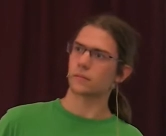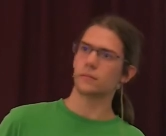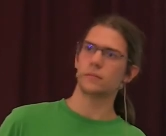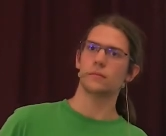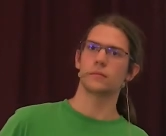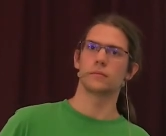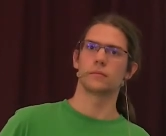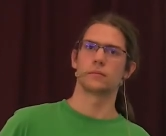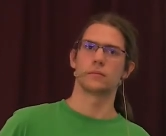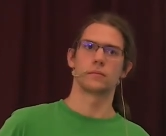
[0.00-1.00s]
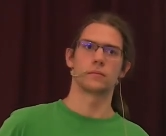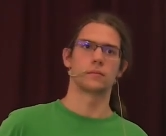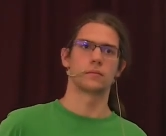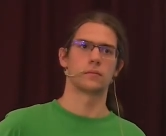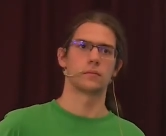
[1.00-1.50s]

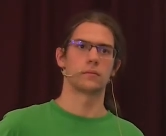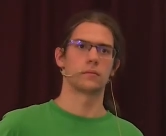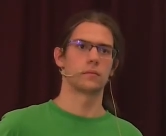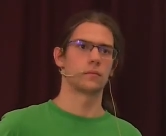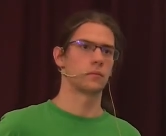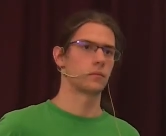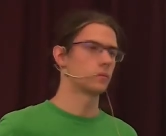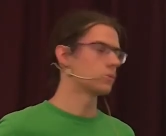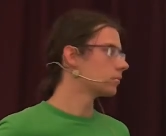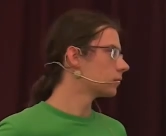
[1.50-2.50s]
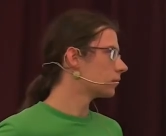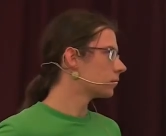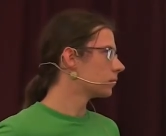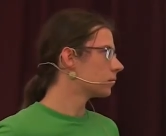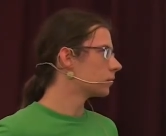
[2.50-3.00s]

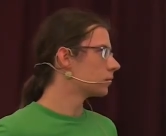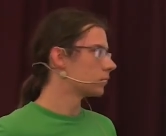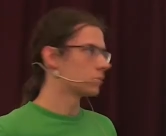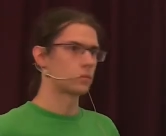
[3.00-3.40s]
Nobody speaks.